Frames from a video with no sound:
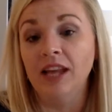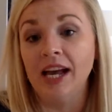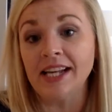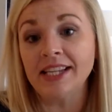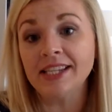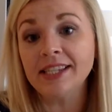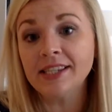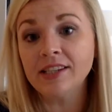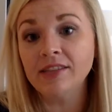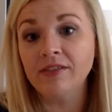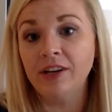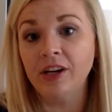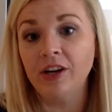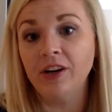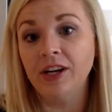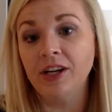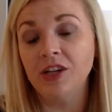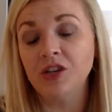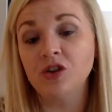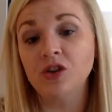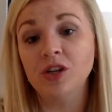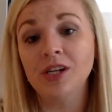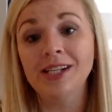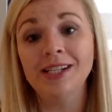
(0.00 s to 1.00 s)
less severe
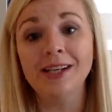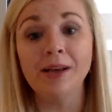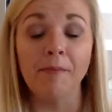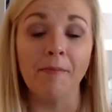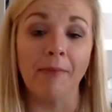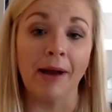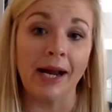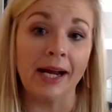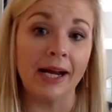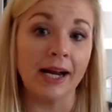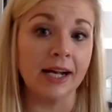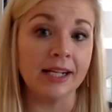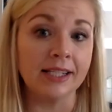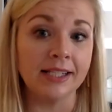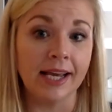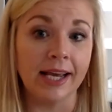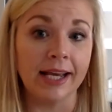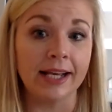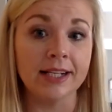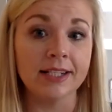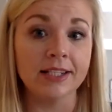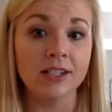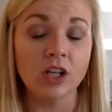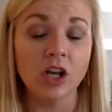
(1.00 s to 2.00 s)
injuries, it might not
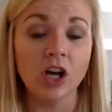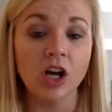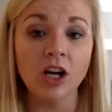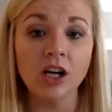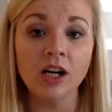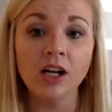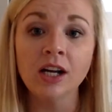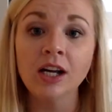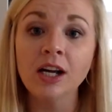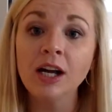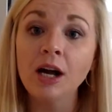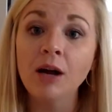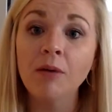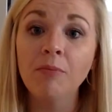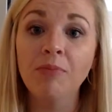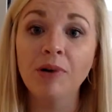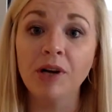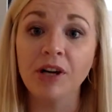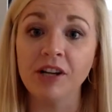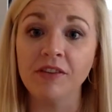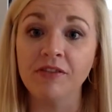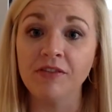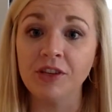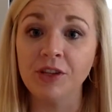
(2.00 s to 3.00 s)
take as long.
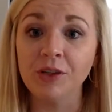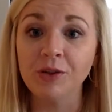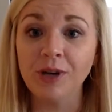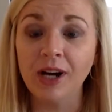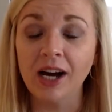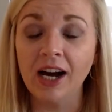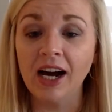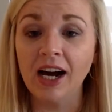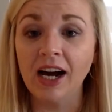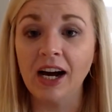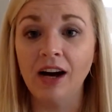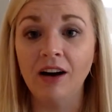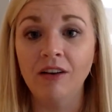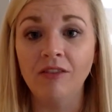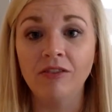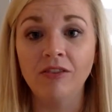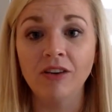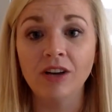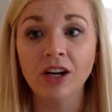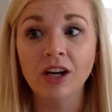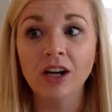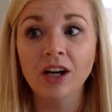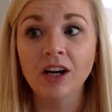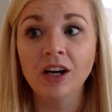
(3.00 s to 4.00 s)
But if you have,
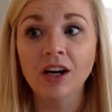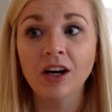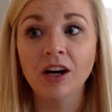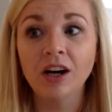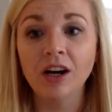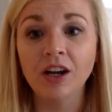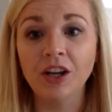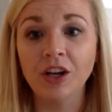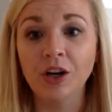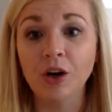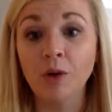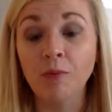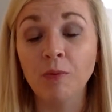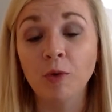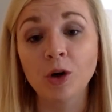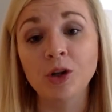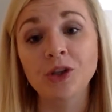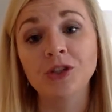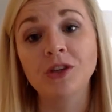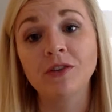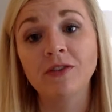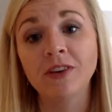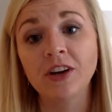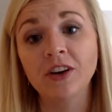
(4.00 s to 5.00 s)
more
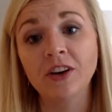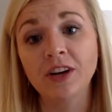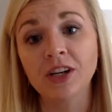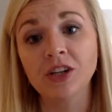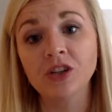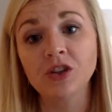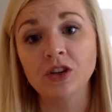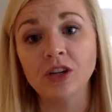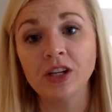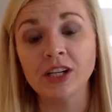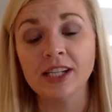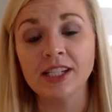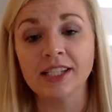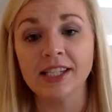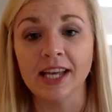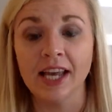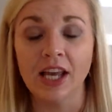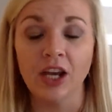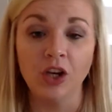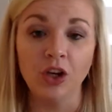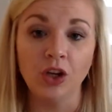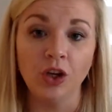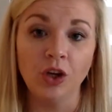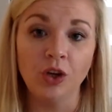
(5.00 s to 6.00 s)
severe injuries
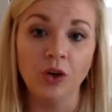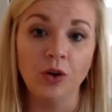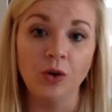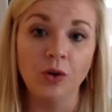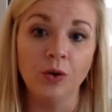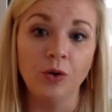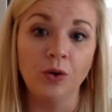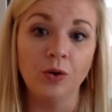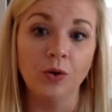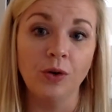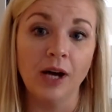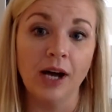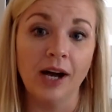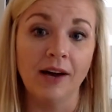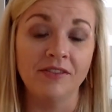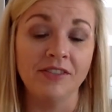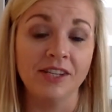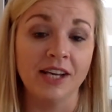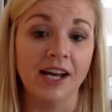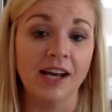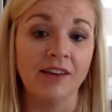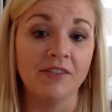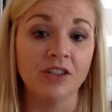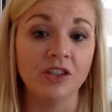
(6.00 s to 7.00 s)
and you have
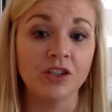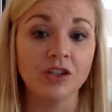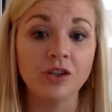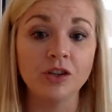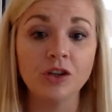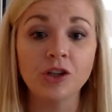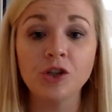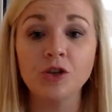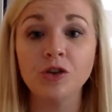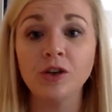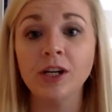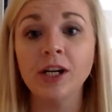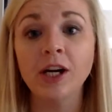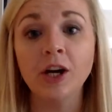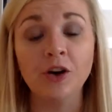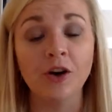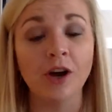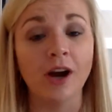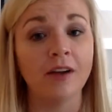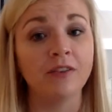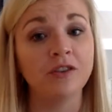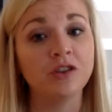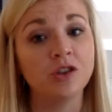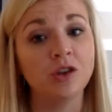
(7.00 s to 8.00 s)
to have a surgery or
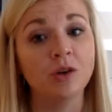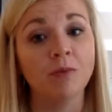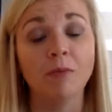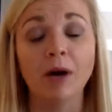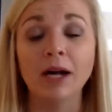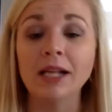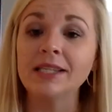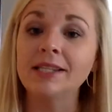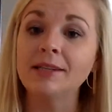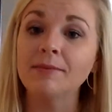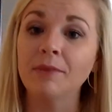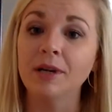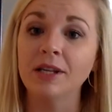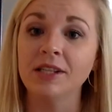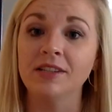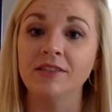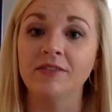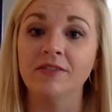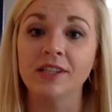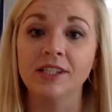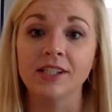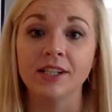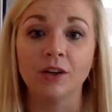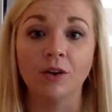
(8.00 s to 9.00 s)
you have to do months and months
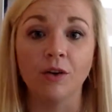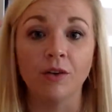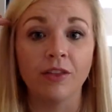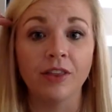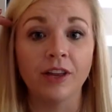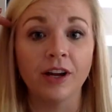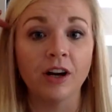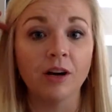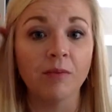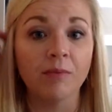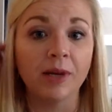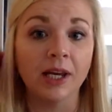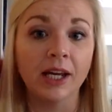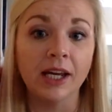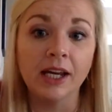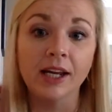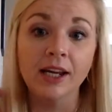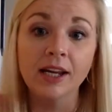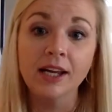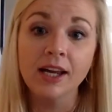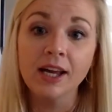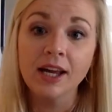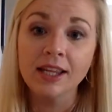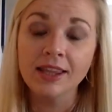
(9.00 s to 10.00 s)
of physical
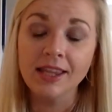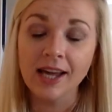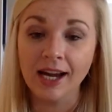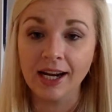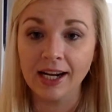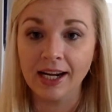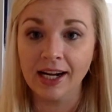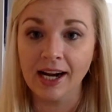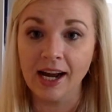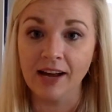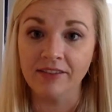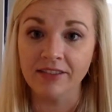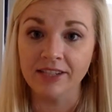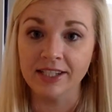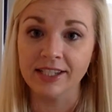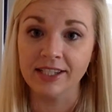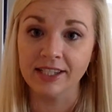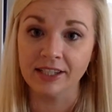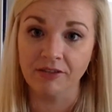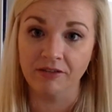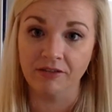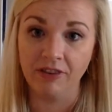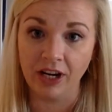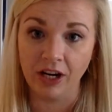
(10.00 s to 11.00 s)
therapy, that can
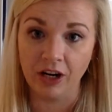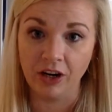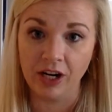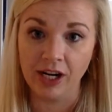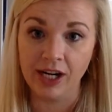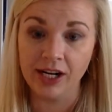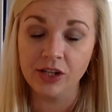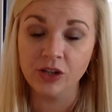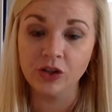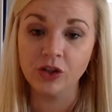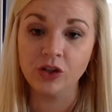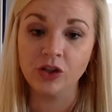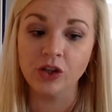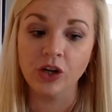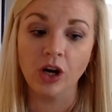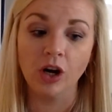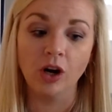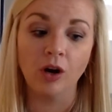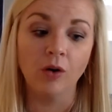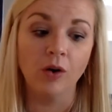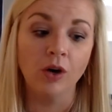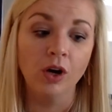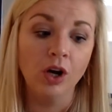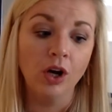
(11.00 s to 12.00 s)
obviously vary.
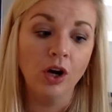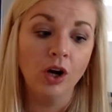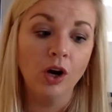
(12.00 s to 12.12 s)
So